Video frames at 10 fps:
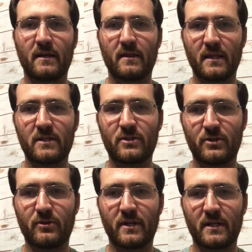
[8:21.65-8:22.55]
this
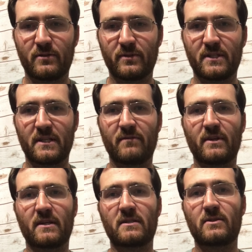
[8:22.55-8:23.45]
student is
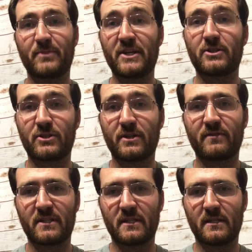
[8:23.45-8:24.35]
receiving speech
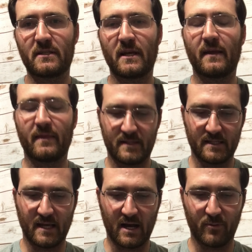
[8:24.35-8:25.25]
services and this
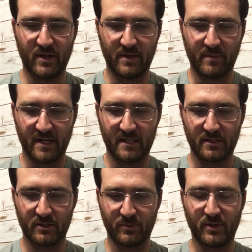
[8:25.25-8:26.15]
is how many minutes
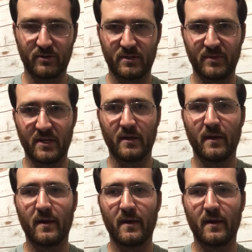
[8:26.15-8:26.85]
they're supposed to be.